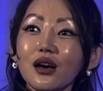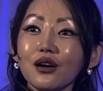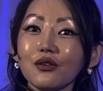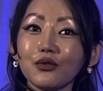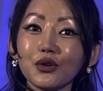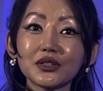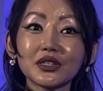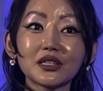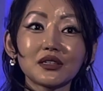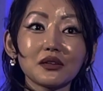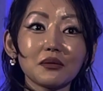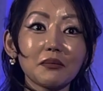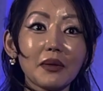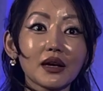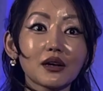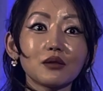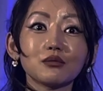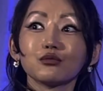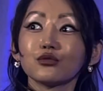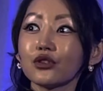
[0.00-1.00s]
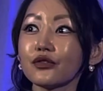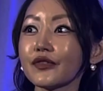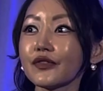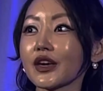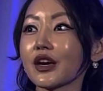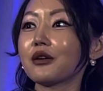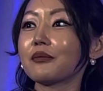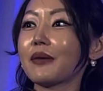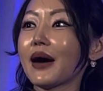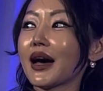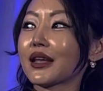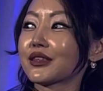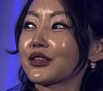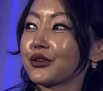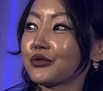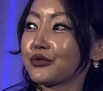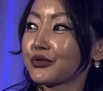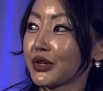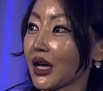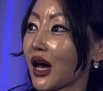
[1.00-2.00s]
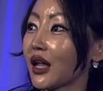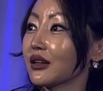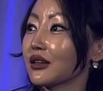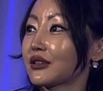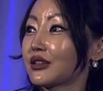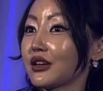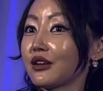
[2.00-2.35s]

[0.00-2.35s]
wanted to make a movie about the reality